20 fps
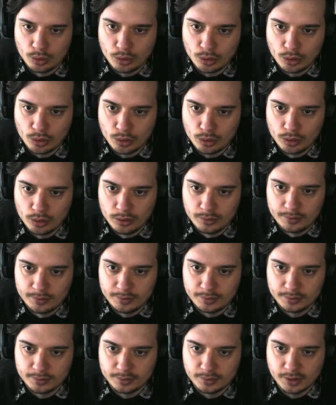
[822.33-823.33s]
Cool.
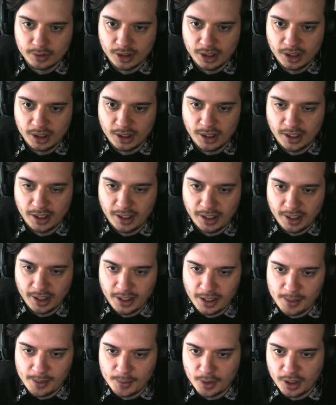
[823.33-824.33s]
And I
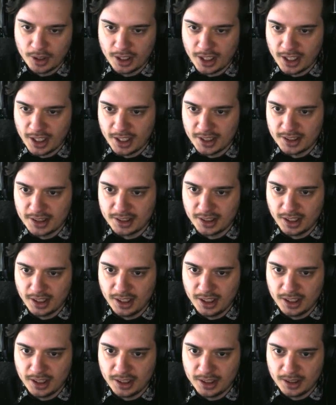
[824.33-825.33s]
am gonna add
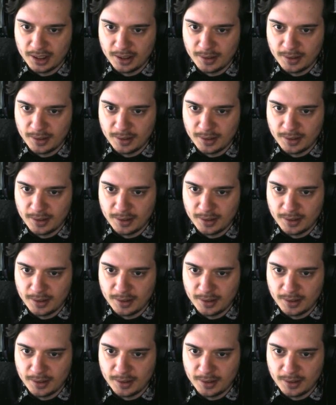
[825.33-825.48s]
a